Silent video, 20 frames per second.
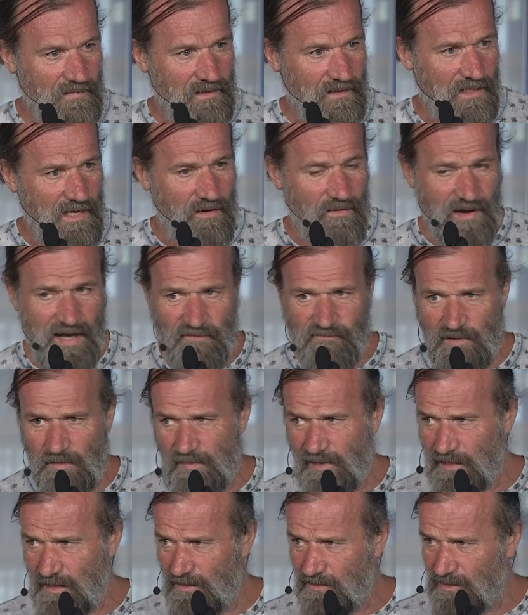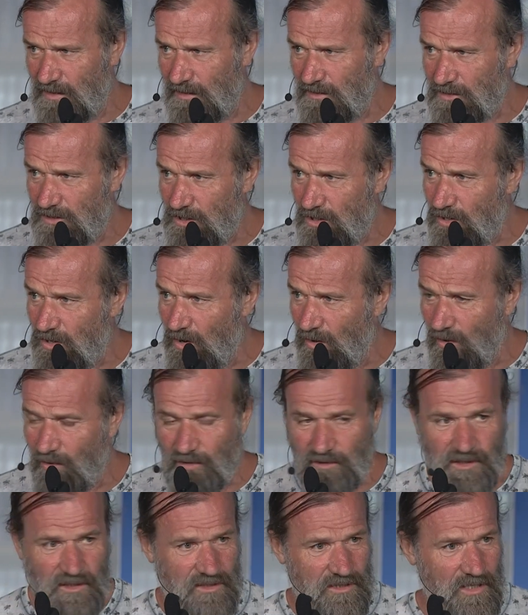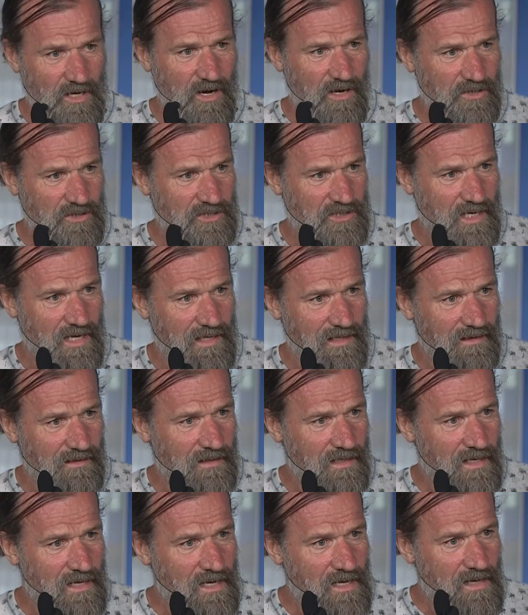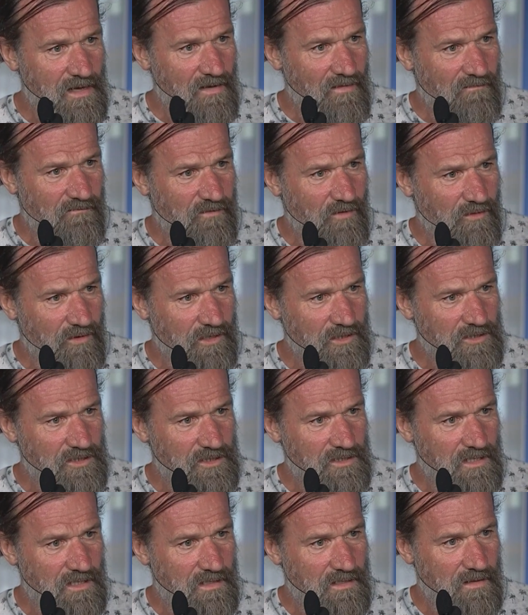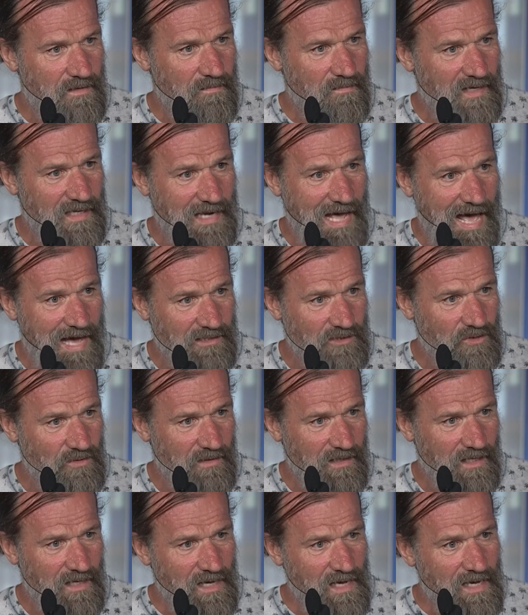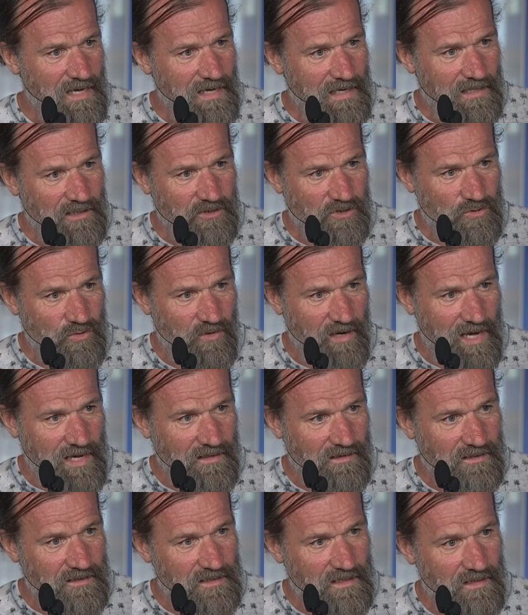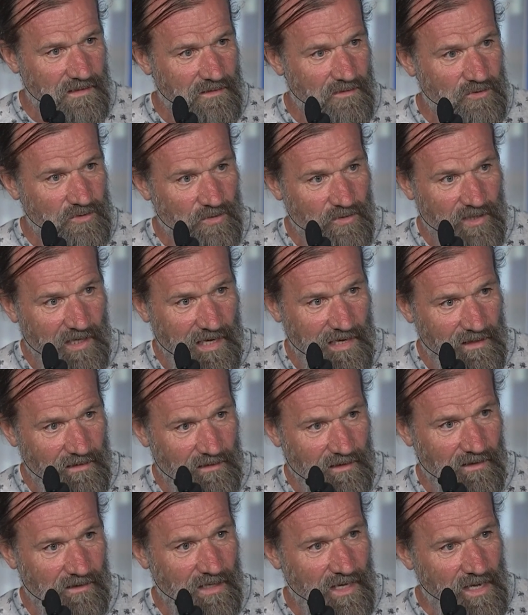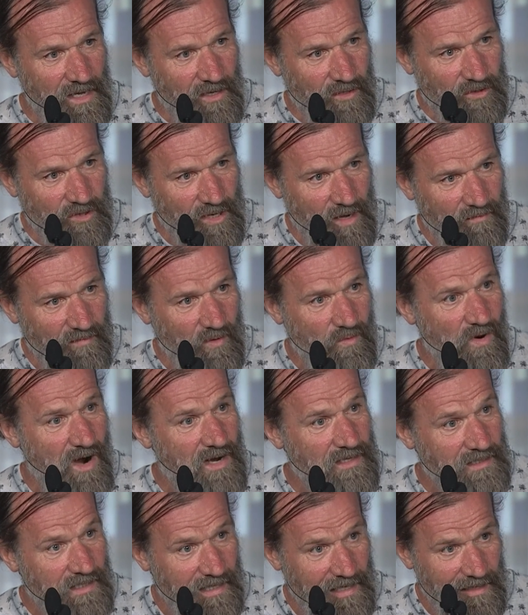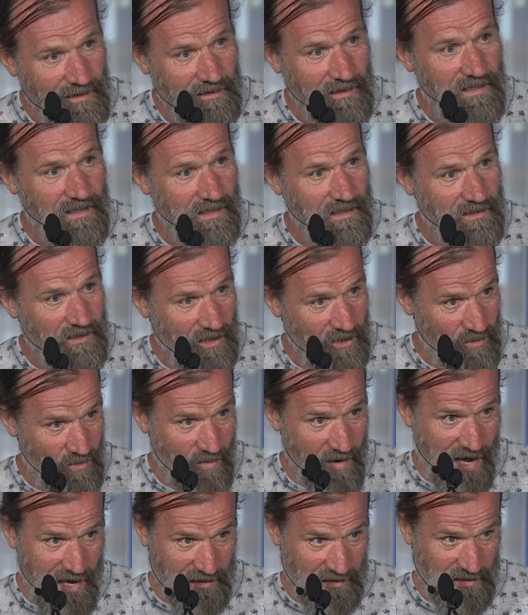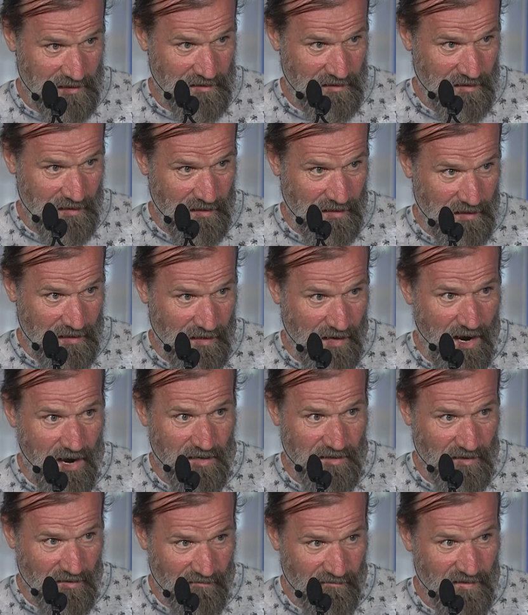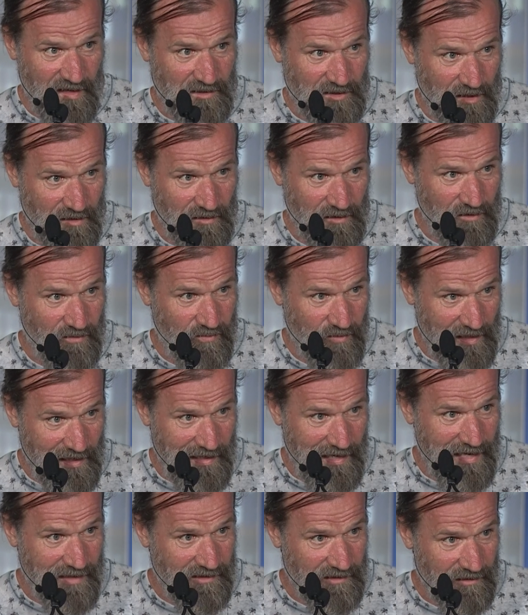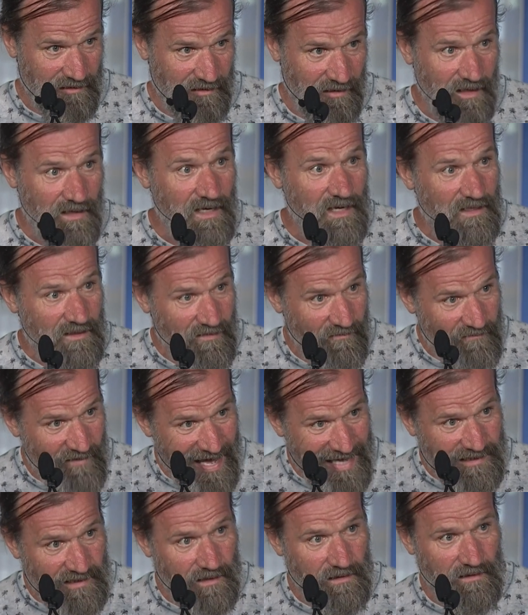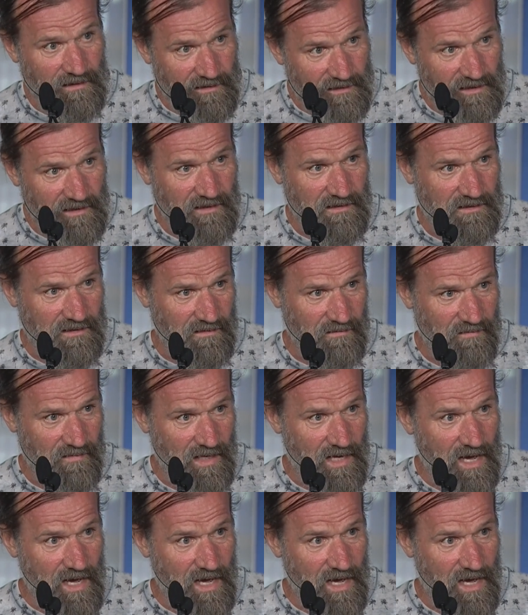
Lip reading: Now, everybody thinks cold is a hostile force, but actually it trains to kill #1 killer in the US, cardiovascular related, the vascular system,